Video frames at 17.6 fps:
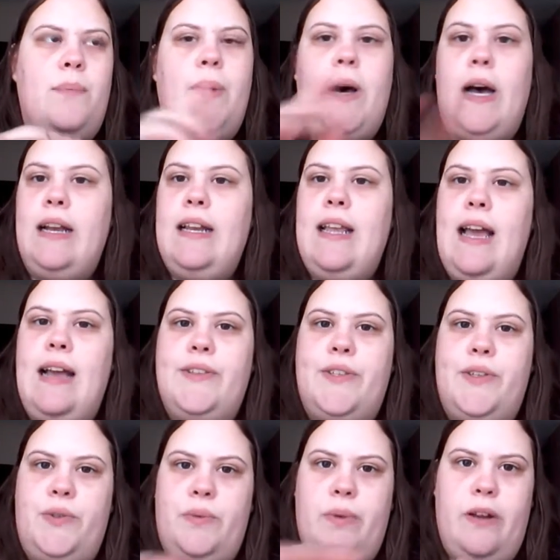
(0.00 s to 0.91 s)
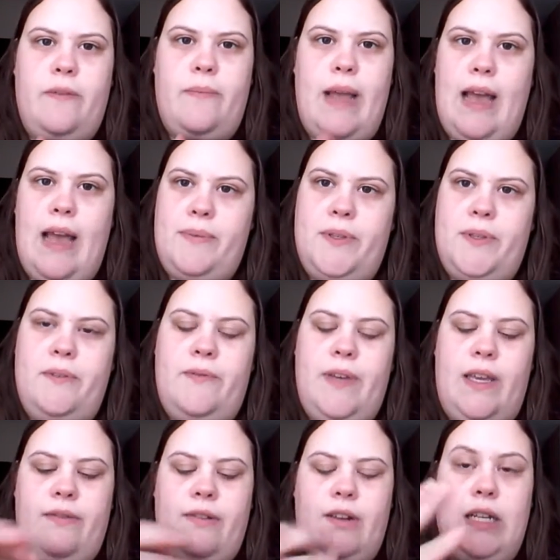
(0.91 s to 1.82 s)
podcast, who's one of my absolute
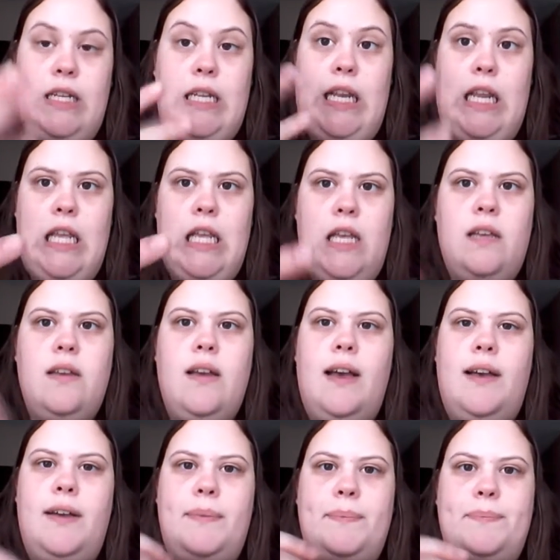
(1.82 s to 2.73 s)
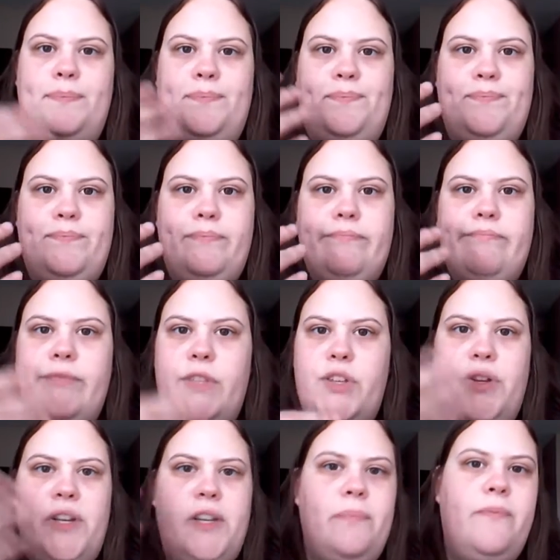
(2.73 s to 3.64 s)
favorite knitting
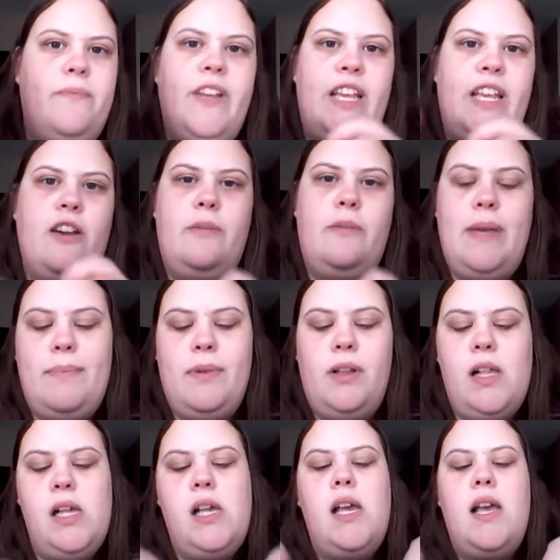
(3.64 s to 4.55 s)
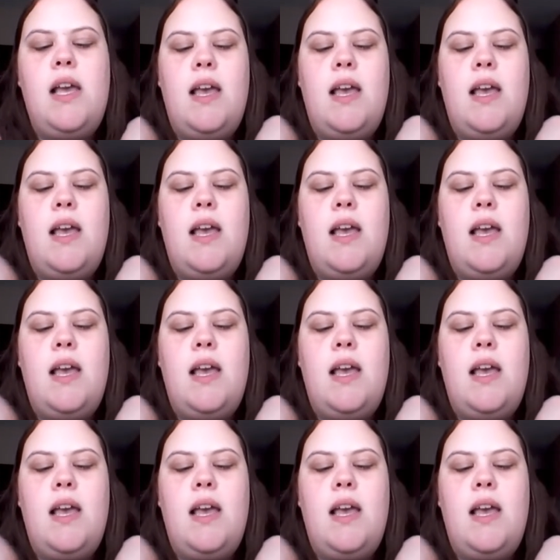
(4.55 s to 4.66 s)
YouTube video people,